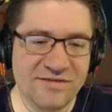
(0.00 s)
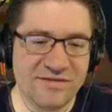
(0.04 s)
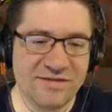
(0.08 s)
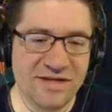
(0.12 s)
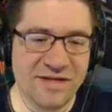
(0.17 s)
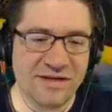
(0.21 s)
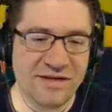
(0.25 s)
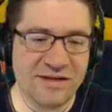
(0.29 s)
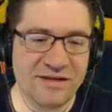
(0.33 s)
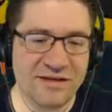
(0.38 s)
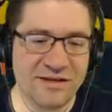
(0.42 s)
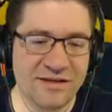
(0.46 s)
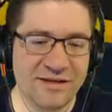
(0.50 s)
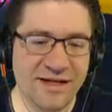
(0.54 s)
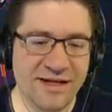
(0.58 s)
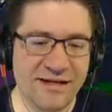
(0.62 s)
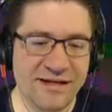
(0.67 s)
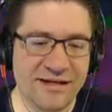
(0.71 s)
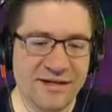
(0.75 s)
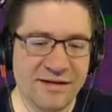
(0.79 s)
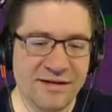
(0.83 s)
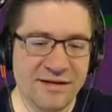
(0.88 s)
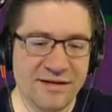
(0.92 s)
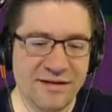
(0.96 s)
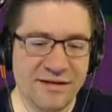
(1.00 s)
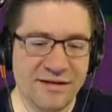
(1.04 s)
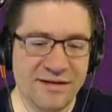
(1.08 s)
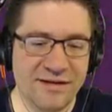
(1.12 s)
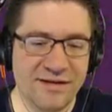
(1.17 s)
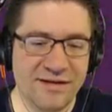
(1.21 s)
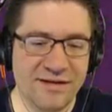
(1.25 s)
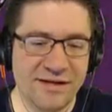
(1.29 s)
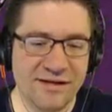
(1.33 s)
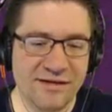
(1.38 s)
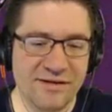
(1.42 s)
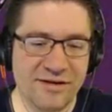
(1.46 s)
stuck in your hair,
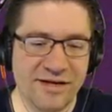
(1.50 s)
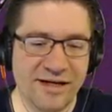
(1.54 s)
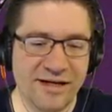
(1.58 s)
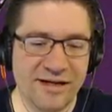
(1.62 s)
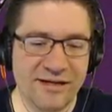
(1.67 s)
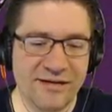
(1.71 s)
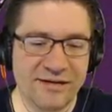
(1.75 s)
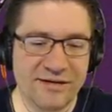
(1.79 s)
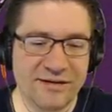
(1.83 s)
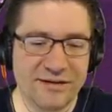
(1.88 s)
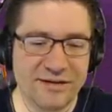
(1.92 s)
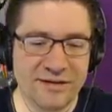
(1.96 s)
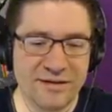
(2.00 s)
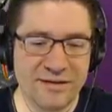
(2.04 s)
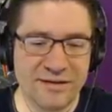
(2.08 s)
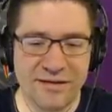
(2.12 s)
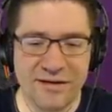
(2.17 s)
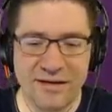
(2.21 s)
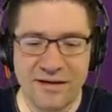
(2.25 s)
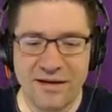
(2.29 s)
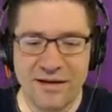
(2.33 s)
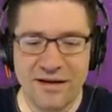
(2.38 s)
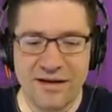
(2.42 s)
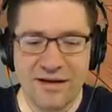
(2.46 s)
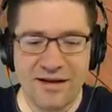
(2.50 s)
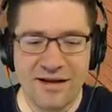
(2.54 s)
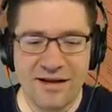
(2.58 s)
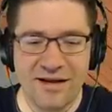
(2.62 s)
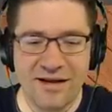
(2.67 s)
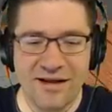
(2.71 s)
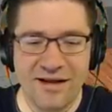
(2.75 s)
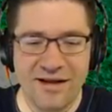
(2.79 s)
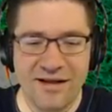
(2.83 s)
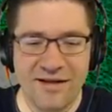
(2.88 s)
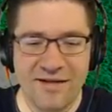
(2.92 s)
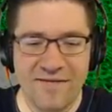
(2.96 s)
in your antlers.
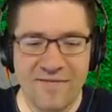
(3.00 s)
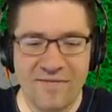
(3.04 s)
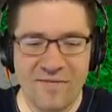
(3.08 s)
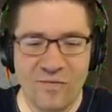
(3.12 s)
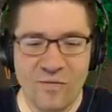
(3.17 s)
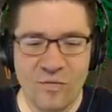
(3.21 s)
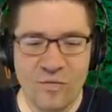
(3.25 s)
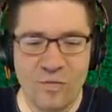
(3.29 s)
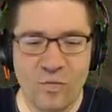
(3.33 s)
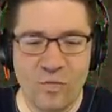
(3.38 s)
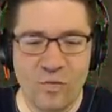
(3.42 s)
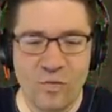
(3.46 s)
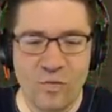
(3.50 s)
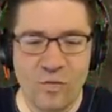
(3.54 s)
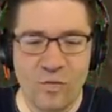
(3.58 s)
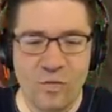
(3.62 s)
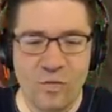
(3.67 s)
Whoa!